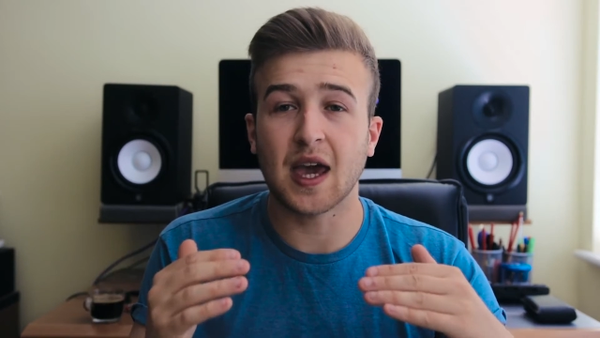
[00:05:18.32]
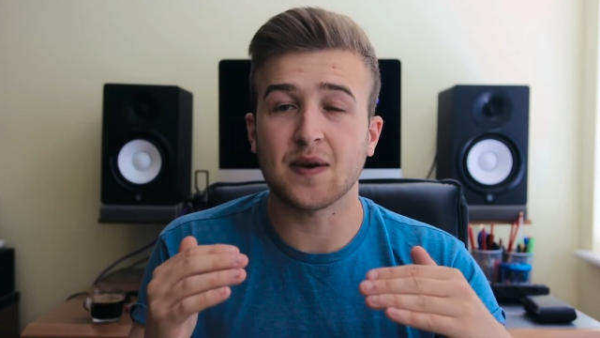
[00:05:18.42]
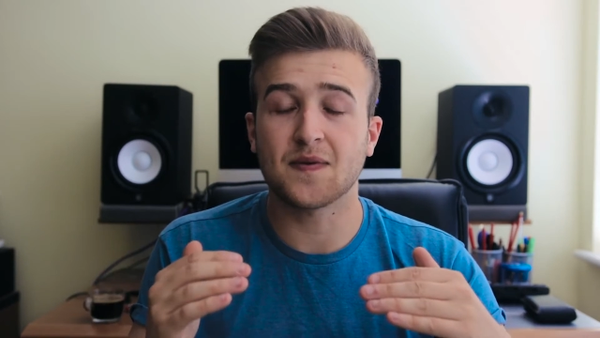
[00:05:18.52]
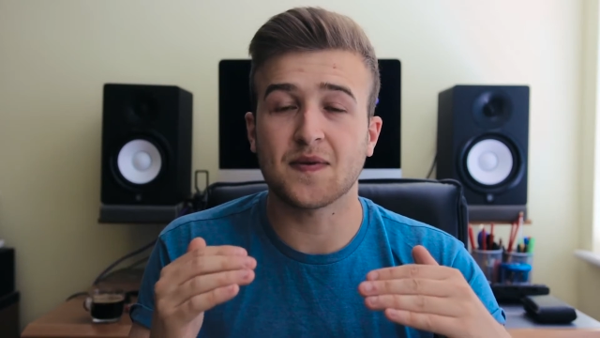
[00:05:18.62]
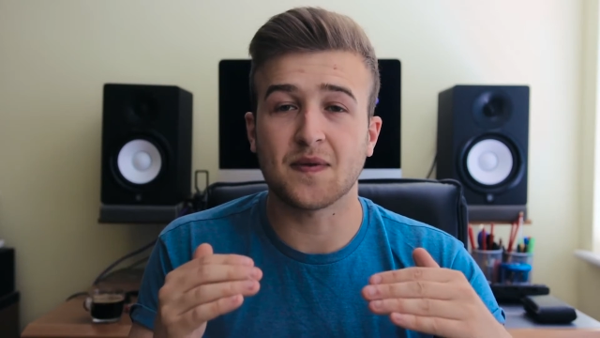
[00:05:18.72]

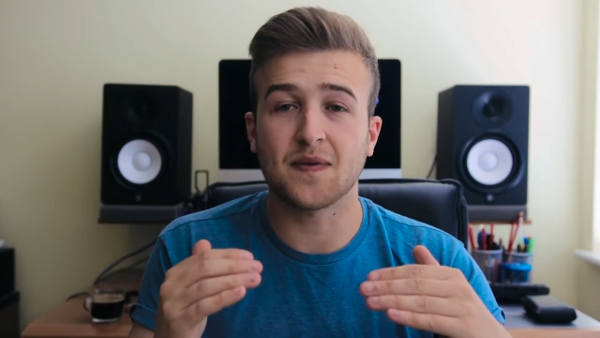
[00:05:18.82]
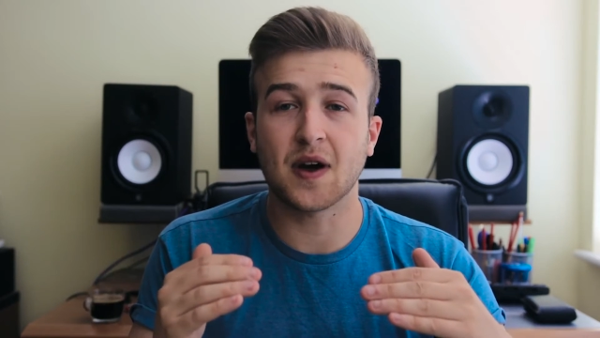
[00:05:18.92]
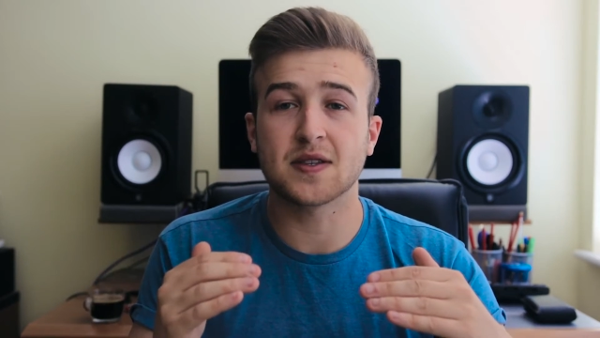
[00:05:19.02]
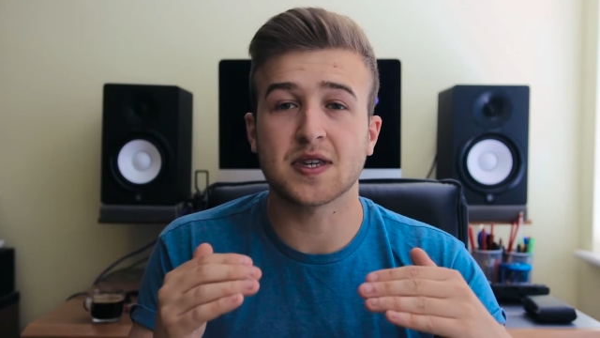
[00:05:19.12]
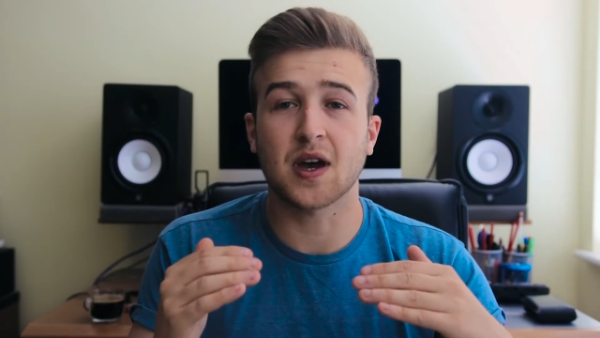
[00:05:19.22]
if the
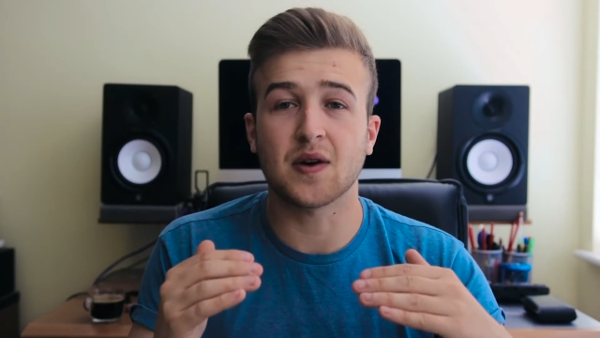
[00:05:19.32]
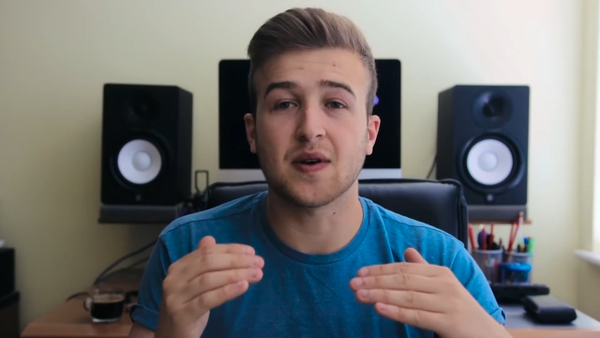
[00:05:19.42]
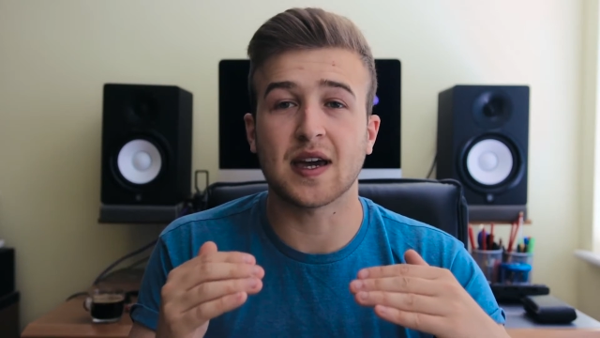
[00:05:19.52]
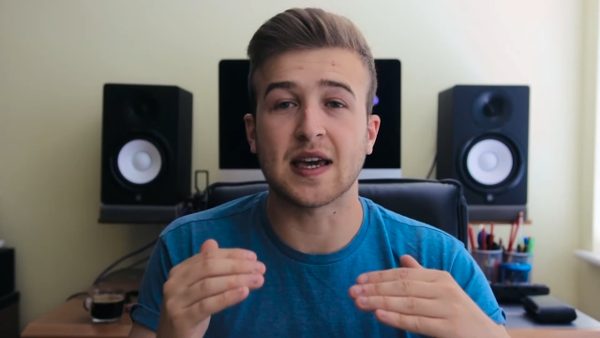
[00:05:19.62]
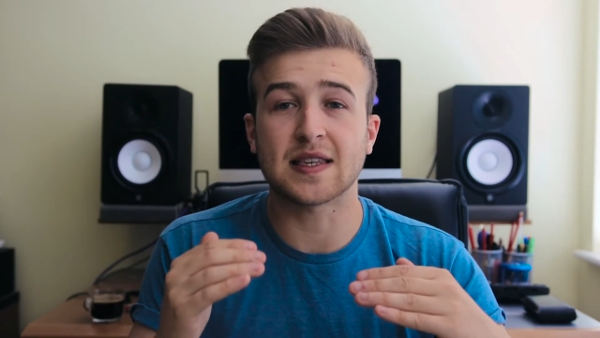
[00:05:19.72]

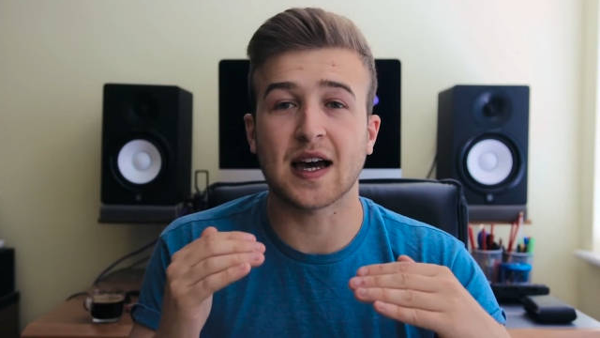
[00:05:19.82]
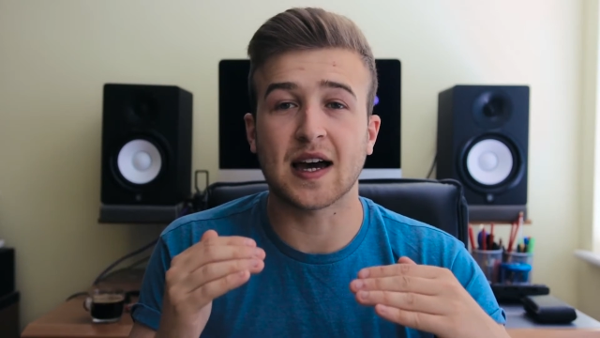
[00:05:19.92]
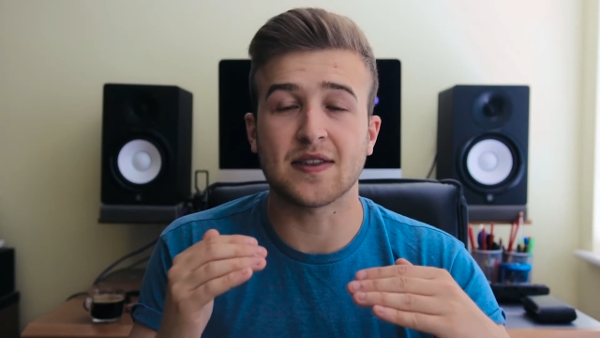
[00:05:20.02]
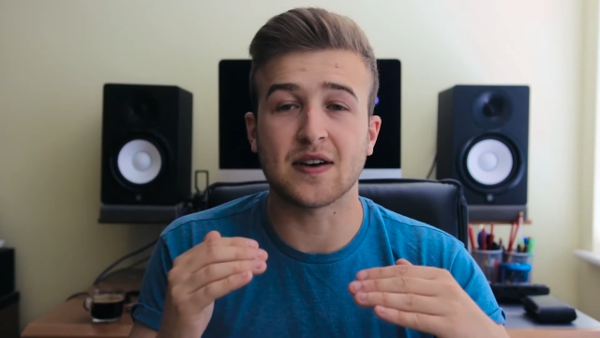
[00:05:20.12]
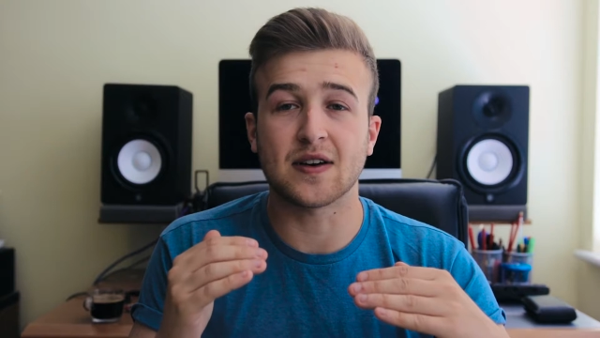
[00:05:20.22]
photo is
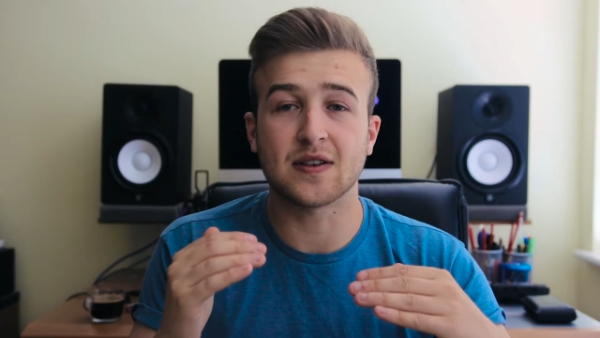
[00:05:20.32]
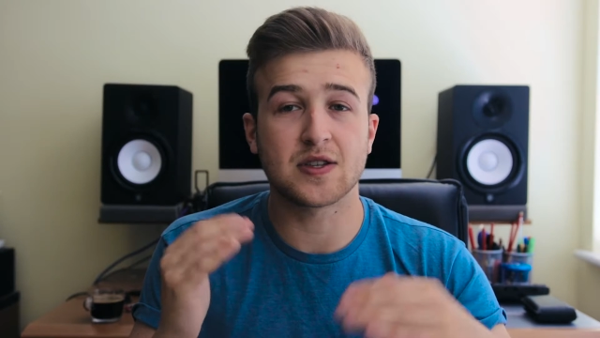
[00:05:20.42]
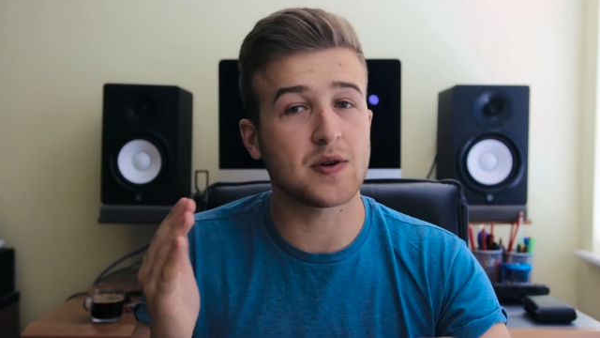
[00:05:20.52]
either